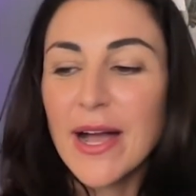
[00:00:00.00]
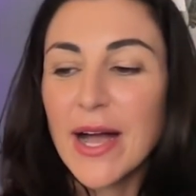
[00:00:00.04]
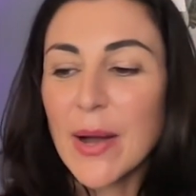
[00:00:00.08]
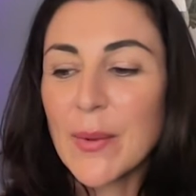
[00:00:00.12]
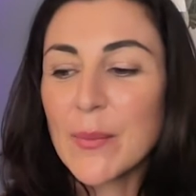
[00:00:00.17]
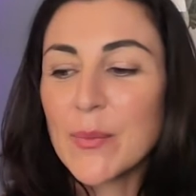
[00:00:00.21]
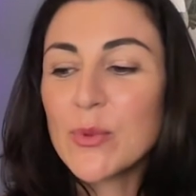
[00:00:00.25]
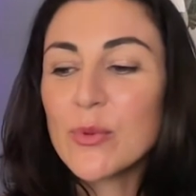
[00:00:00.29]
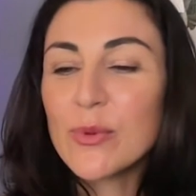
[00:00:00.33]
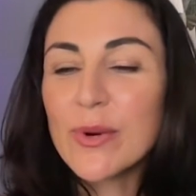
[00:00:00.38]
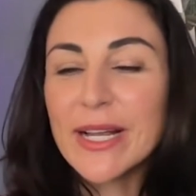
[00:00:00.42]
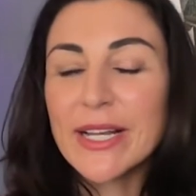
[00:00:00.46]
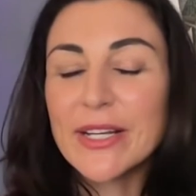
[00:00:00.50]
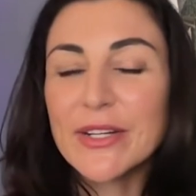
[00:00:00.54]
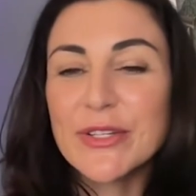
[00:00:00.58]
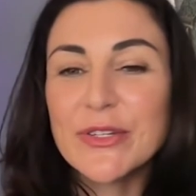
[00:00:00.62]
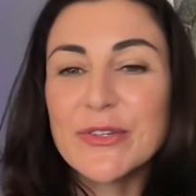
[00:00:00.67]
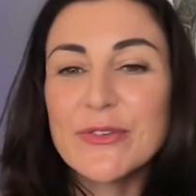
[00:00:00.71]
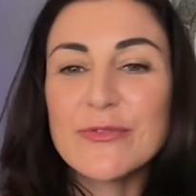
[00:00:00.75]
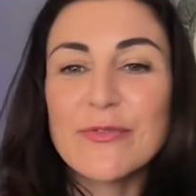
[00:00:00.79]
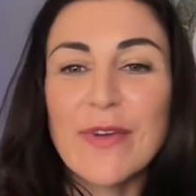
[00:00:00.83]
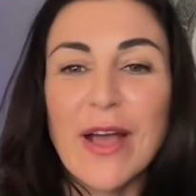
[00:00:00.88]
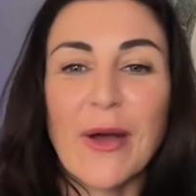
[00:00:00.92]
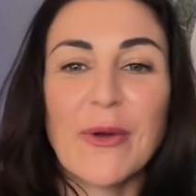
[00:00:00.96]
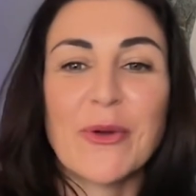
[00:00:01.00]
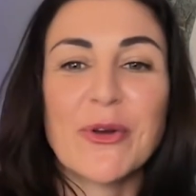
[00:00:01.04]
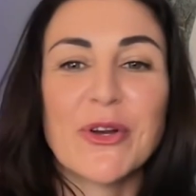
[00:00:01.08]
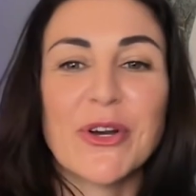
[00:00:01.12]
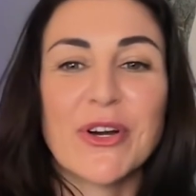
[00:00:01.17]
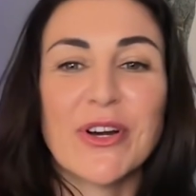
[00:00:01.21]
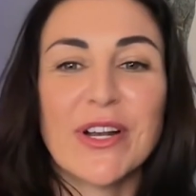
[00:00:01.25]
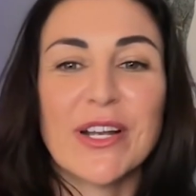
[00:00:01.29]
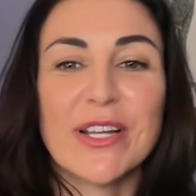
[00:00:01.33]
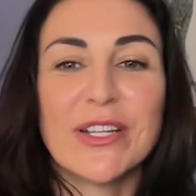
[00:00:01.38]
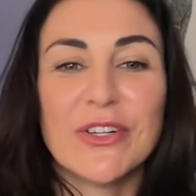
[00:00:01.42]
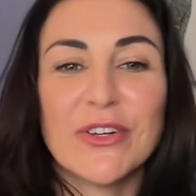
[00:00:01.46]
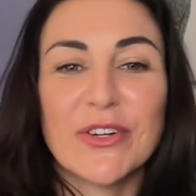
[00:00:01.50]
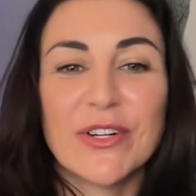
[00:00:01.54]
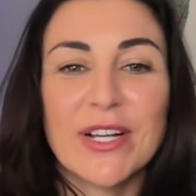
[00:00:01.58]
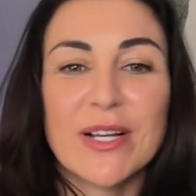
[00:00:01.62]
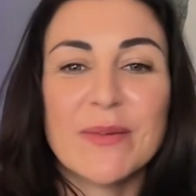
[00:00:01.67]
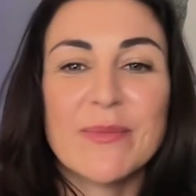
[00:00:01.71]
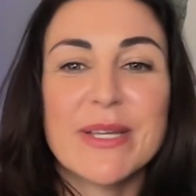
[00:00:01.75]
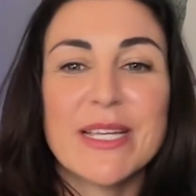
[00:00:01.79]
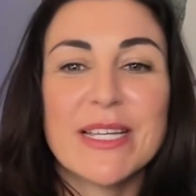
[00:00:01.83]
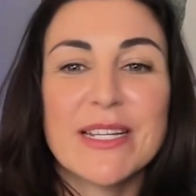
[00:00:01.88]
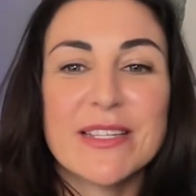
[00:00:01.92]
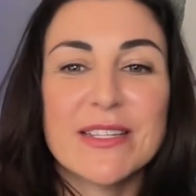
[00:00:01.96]
a brand new founder and you're
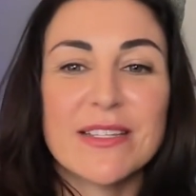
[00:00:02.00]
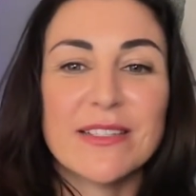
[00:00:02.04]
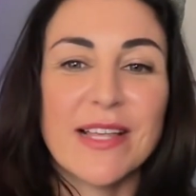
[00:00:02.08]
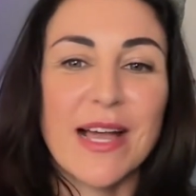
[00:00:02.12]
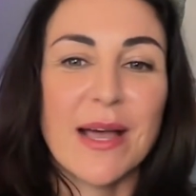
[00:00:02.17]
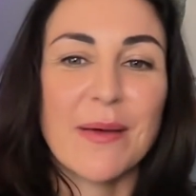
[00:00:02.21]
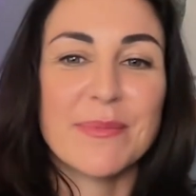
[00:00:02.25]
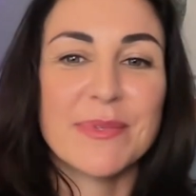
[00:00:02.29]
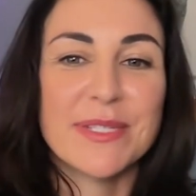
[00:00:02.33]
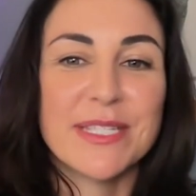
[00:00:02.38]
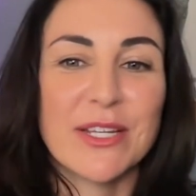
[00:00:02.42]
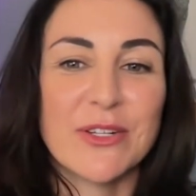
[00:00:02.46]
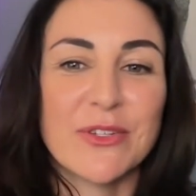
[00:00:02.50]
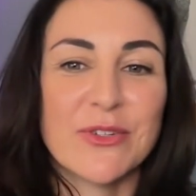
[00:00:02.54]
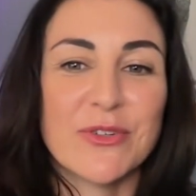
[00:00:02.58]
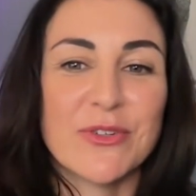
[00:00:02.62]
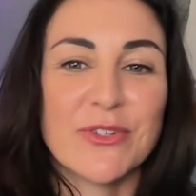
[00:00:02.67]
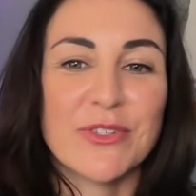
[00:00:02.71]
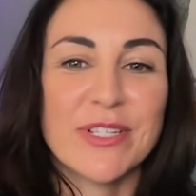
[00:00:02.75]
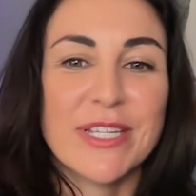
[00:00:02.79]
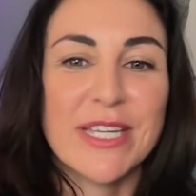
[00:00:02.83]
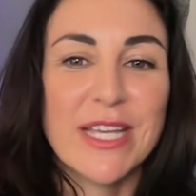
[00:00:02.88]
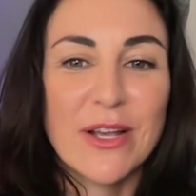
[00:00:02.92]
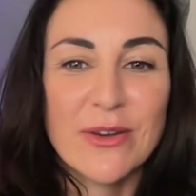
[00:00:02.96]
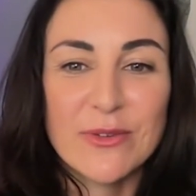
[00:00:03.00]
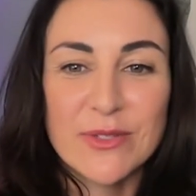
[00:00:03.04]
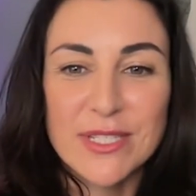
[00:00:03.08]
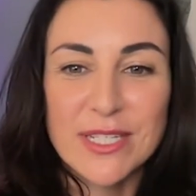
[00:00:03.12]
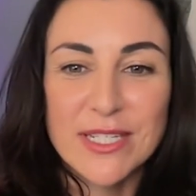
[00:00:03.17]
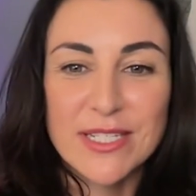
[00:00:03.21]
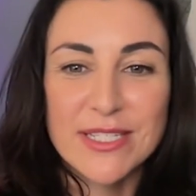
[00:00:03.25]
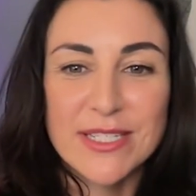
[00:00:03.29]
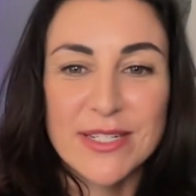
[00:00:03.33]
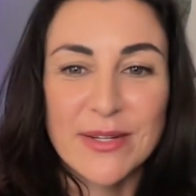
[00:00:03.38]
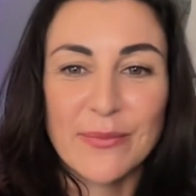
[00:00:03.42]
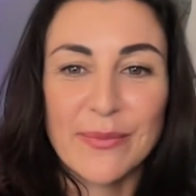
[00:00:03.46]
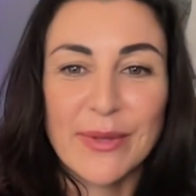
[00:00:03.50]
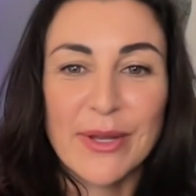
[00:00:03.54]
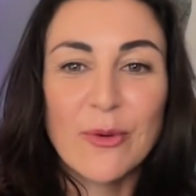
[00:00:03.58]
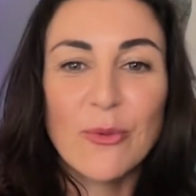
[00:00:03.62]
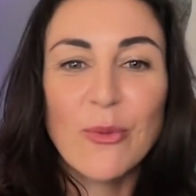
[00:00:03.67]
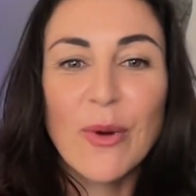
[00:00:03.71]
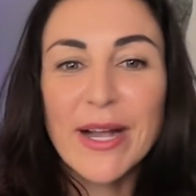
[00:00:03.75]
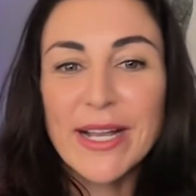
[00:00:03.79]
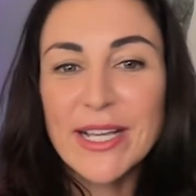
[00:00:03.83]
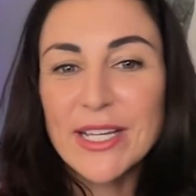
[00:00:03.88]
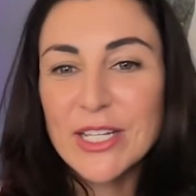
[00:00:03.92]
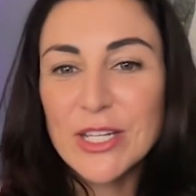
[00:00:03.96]
coming into the Lab Central ecosystem, like
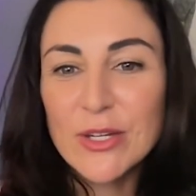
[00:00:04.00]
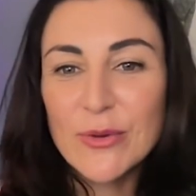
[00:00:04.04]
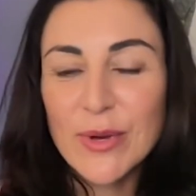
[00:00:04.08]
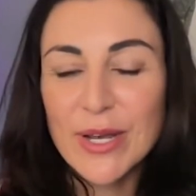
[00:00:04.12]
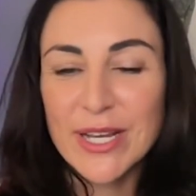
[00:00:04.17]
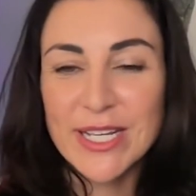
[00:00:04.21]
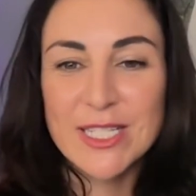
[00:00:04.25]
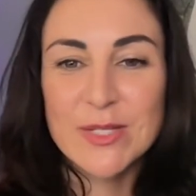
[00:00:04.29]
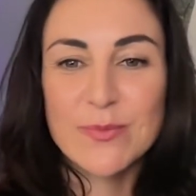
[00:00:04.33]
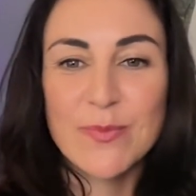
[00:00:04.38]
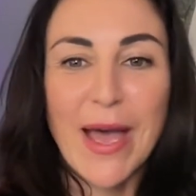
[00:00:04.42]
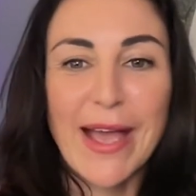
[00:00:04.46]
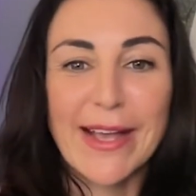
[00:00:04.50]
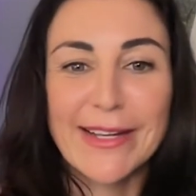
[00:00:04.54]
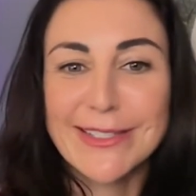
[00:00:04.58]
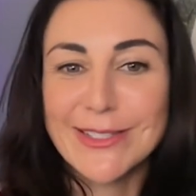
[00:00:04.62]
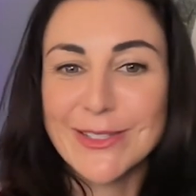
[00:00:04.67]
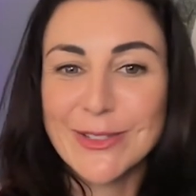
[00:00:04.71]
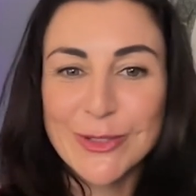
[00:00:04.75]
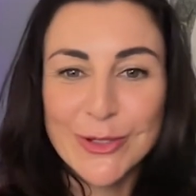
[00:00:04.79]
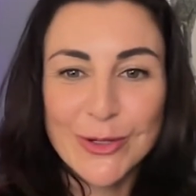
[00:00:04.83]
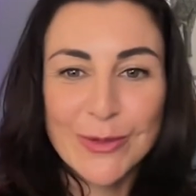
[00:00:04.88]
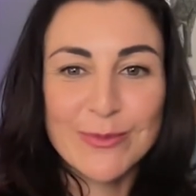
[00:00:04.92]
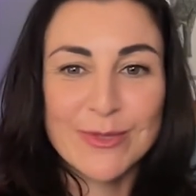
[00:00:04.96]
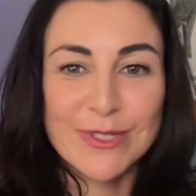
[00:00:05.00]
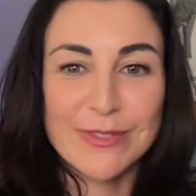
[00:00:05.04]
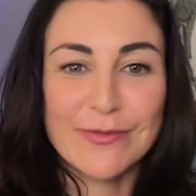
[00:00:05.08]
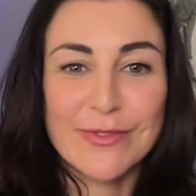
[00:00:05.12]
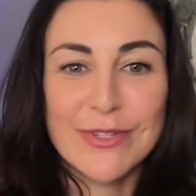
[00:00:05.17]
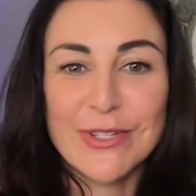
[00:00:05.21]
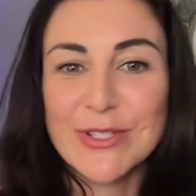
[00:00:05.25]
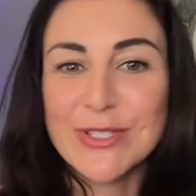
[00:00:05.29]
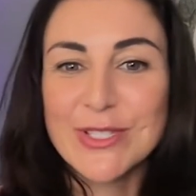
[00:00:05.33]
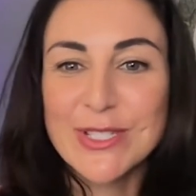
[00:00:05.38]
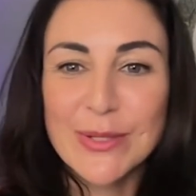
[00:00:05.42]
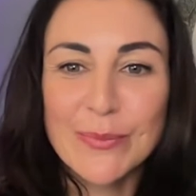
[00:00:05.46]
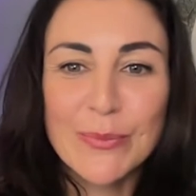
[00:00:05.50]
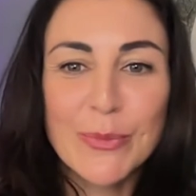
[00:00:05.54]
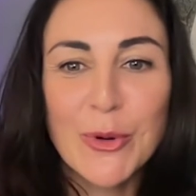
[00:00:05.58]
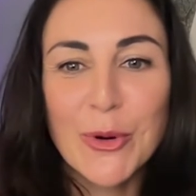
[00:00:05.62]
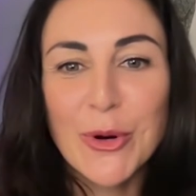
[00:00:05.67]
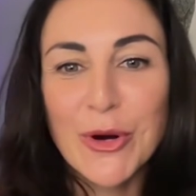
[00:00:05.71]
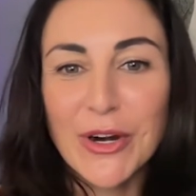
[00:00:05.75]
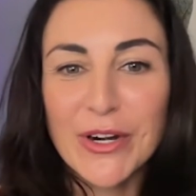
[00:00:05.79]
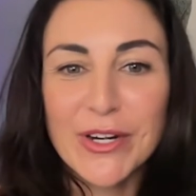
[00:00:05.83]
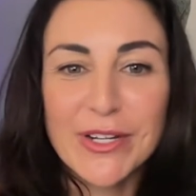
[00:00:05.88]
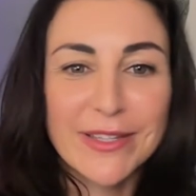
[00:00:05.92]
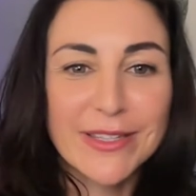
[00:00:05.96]
what can you expect in terms of the
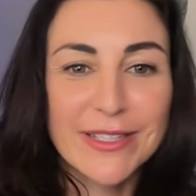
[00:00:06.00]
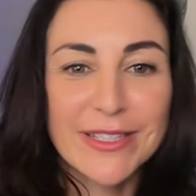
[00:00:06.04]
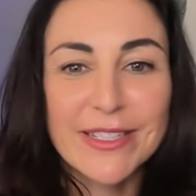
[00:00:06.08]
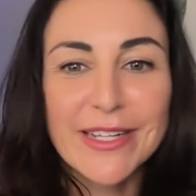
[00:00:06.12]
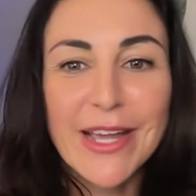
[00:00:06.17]
support and the